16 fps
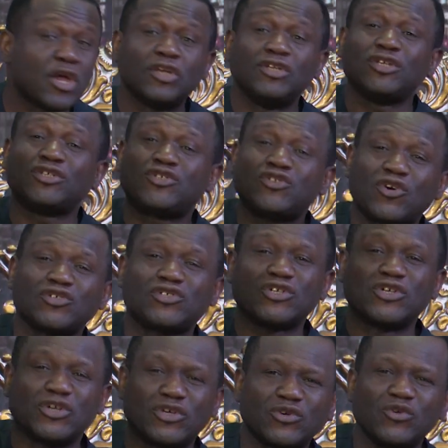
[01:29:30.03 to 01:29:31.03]
The
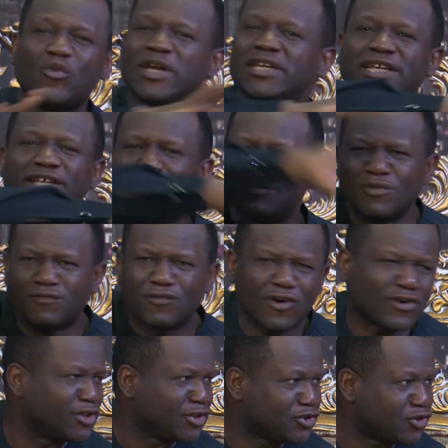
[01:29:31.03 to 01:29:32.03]
church grew when they removed
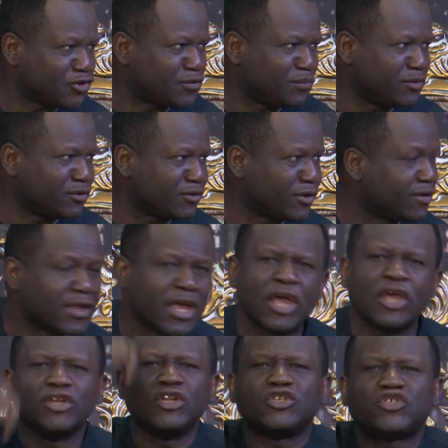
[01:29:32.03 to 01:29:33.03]
all the church
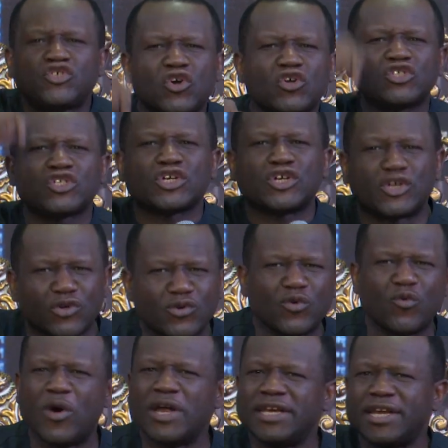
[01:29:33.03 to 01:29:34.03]
buildings. The church grew
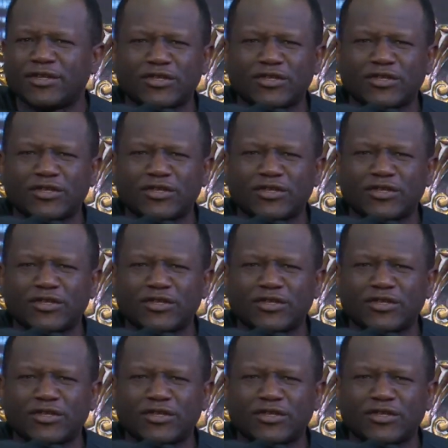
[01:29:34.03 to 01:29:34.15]
when they